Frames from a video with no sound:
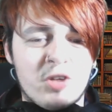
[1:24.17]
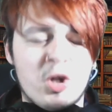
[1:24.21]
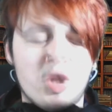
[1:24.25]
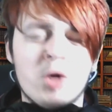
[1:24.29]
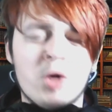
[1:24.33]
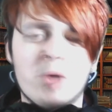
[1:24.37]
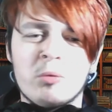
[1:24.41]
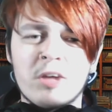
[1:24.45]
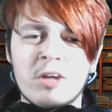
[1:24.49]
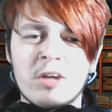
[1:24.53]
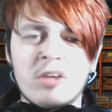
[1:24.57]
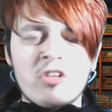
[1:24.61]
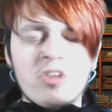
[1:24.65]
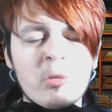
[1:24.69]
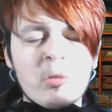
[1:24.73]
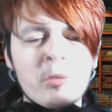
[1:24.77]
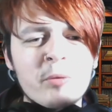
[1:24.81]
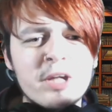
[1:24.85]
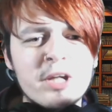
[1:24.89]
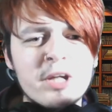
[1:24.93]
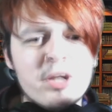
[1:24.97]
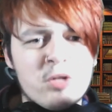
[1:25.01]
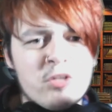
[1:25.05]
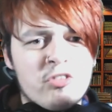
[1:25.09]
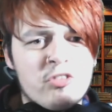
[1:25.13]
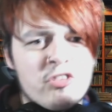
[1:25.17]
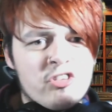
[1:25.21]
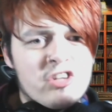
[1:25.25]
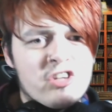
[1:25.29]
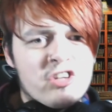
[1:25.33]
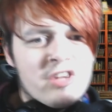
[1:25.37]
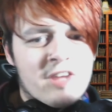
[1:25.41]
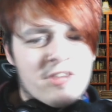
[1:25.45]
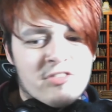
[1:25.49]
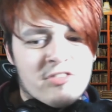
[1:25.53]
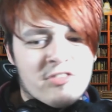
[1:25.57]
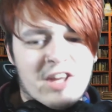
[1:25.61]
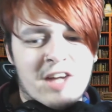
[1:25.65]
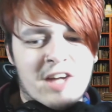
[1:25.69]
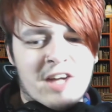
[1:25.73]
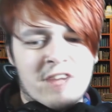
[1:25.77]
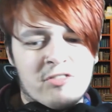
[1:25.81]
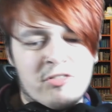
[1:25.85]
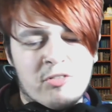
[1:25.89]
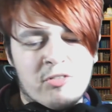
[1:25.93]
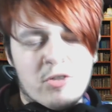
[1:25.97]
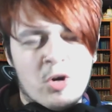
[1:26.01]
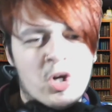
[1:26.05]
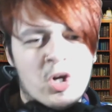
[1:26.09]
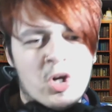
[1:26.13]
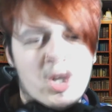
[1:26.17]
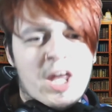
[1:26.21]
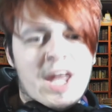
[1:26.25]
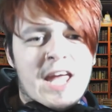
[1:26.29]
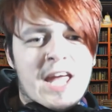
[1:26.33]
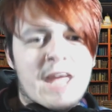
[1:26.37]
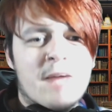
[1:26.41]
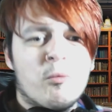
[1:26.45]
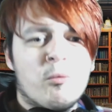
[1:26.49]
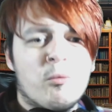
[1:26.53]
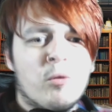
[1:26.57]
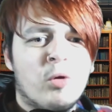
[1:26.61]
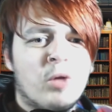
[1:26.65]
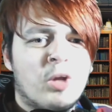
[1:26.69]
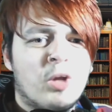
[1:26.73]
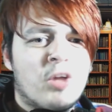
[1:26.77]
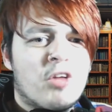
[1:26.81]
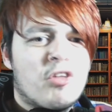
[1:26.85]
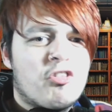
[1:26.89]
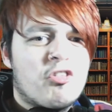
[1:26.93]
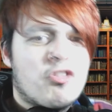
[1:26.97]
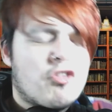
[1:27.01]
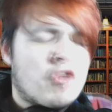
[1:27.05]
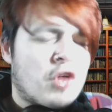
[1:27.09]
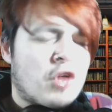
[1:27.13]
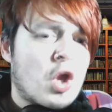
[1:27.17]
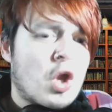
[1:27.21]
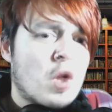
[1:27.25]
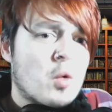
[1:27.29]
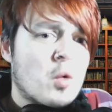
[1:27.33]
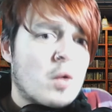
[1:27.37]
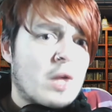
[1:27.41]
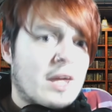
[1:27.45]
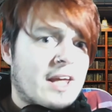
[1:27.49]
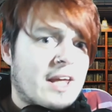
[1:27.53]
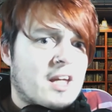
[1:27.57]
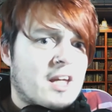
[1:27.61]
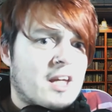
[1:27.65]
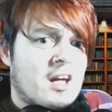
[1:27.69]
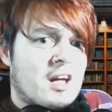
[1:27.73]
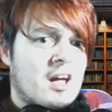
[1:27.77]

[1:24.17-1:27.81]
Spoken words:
When a Tonberry uses chef knife, it will slowly,